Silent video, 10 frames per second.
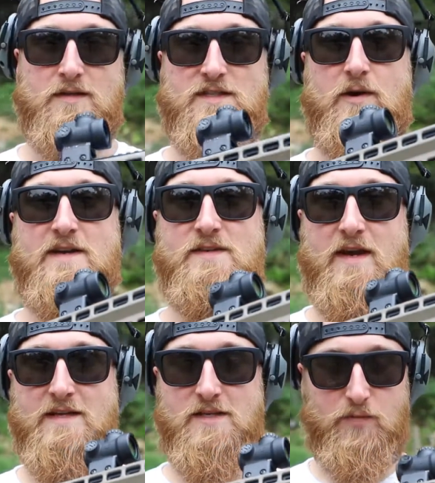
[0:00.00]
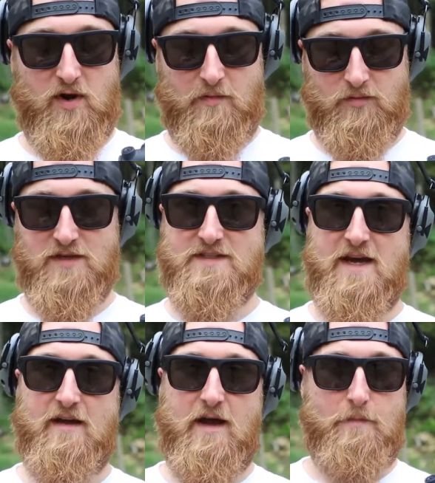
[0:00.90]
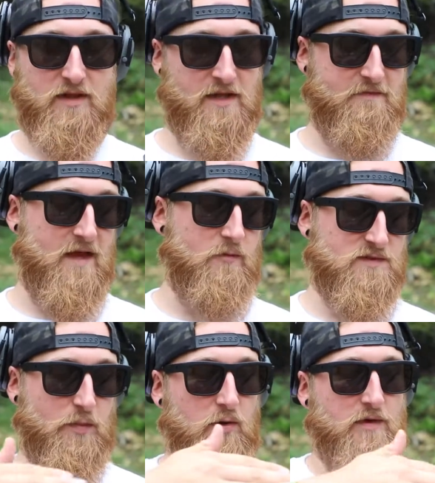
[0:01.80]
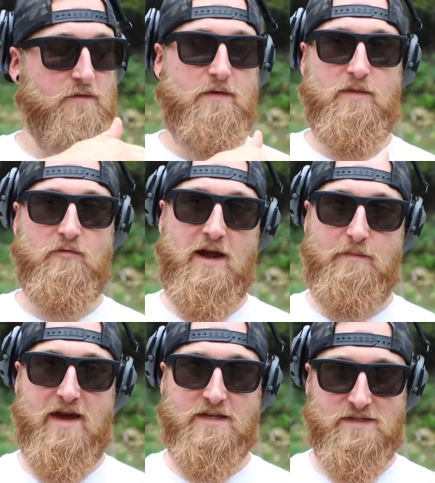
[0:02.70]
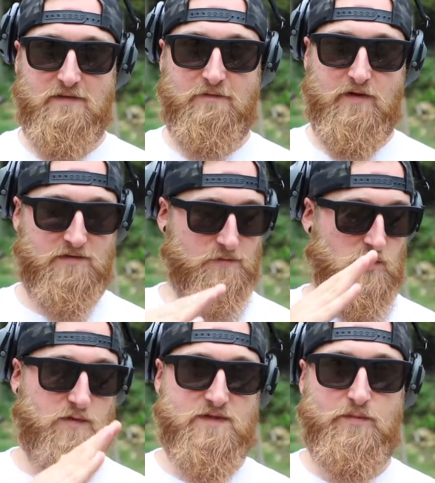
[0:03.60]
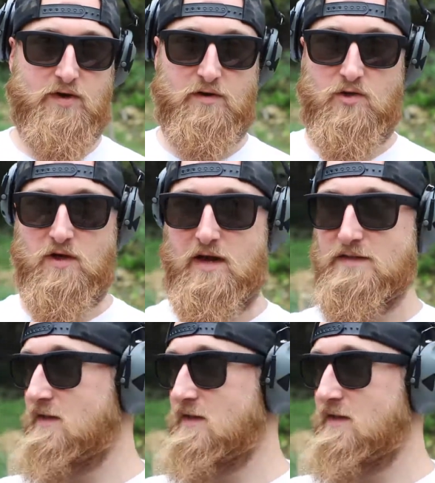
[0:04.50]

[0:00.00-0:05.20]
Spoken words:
So as you guys could probably tell, I believe that it was pulling from the right magazine first, which was the birdshot.